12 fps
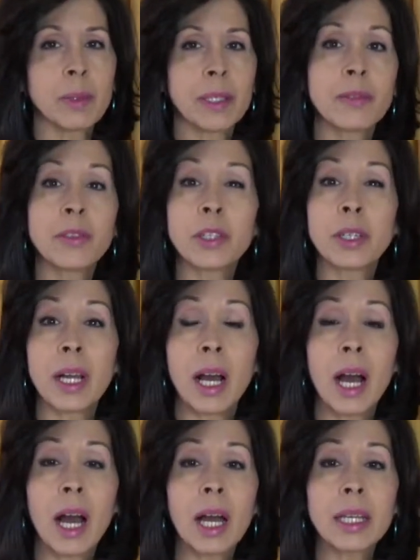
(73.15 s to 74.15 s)
But if you're in a
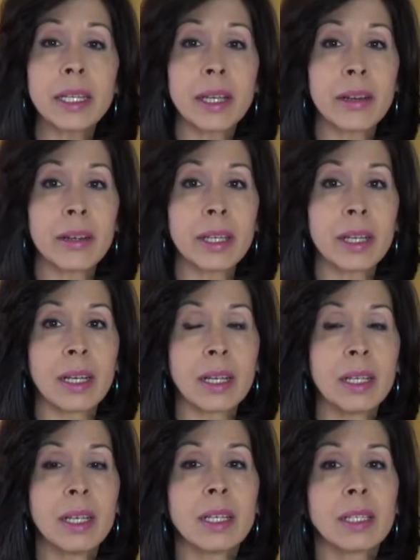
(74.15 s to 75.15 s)
hot area,